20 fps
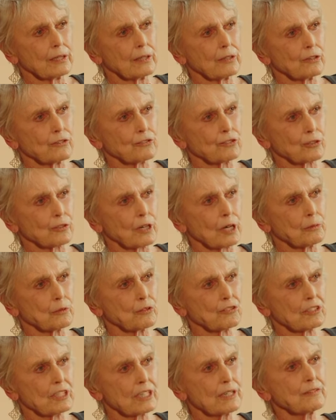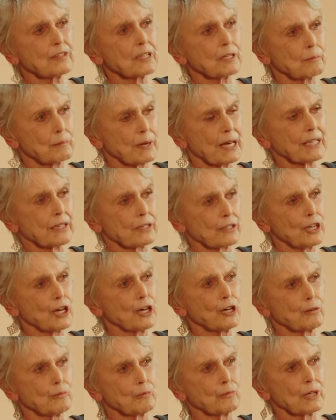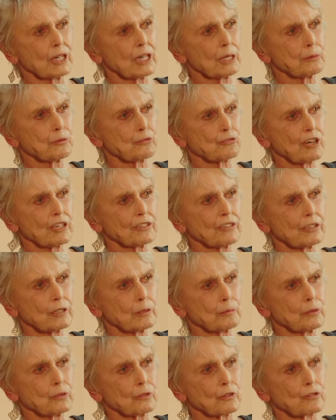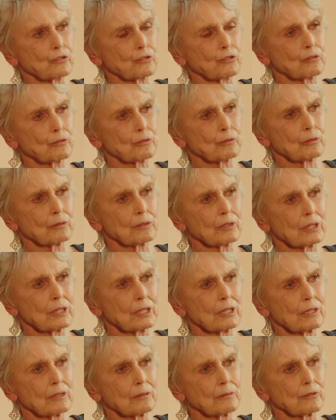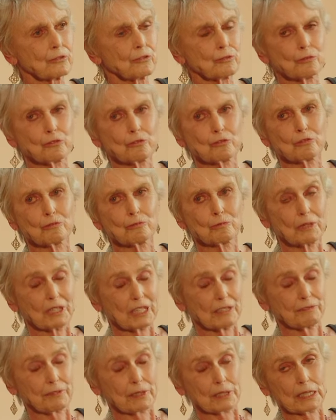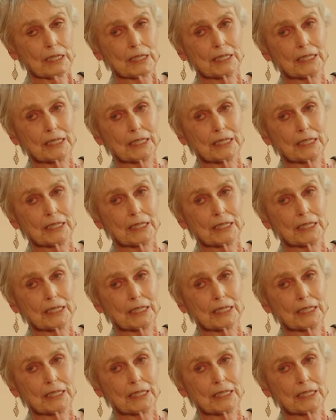So I was living back at home while I was writing the books, which was wonderful.